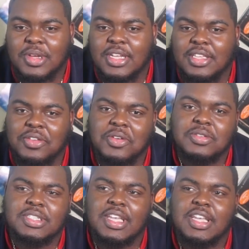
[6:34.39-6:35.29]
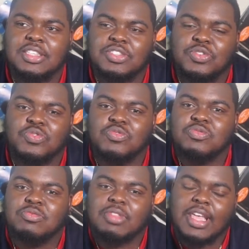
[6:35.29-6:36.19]
But you know what I'm saying?
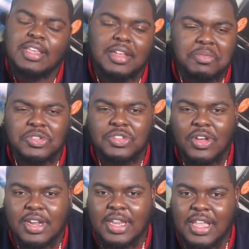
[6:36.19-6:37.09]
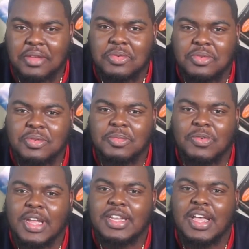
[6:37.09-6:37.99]
Soon, like I'm gonna start a label. But
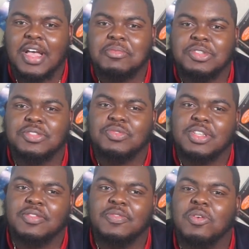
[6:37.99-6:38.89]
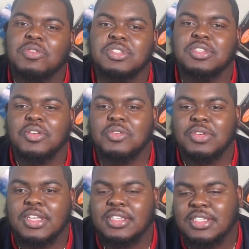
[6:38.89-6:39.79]
right now I'm just really focusing on
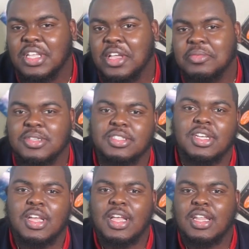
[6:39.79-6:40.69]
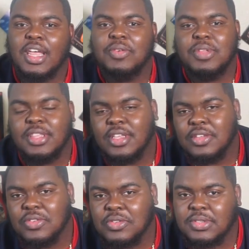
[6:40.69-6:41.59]
getting established, like within,
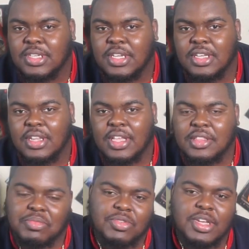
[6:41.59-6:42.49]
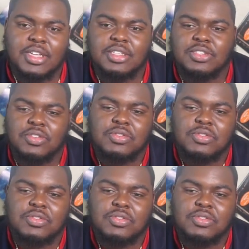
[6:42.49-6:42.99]
you know what I'm saying, like the brand. So